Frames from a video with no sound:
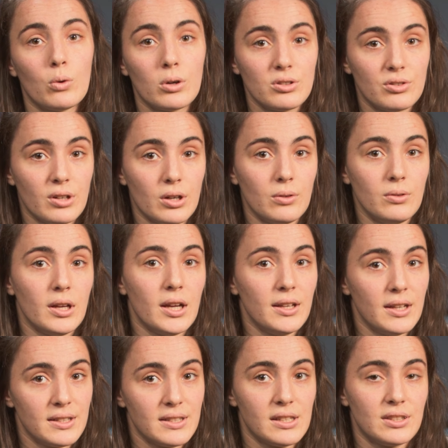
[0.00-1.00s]
or drone, and
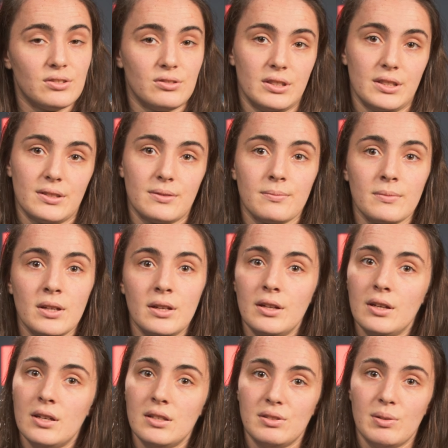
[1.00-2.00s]
accessories.
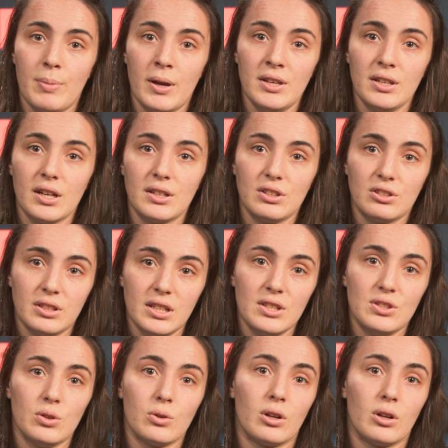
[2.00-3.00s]
Depending on your needs, you